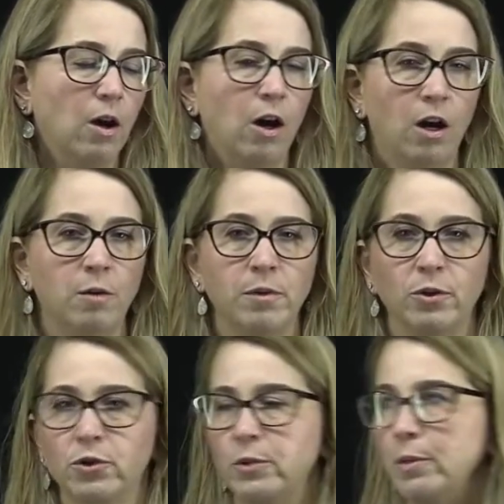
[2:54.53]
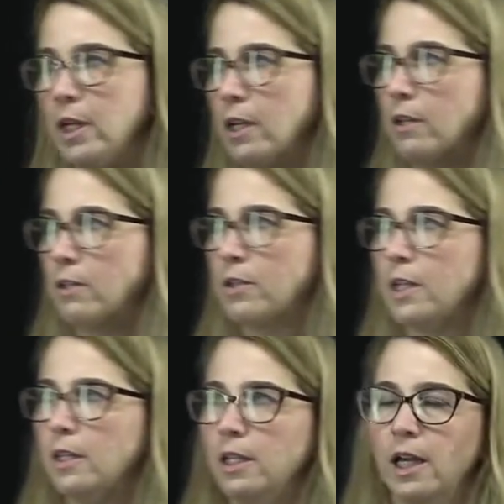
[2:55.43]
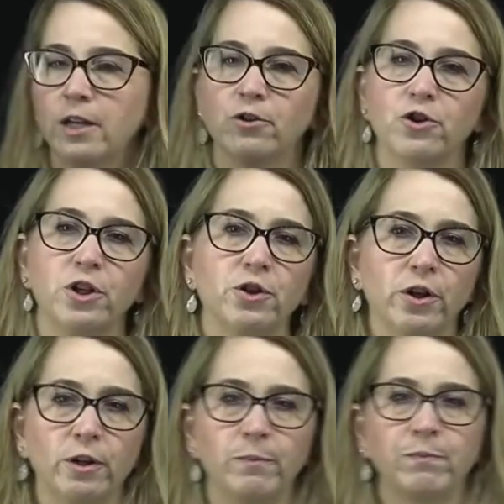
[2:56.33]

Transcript: almost appears in the energy term.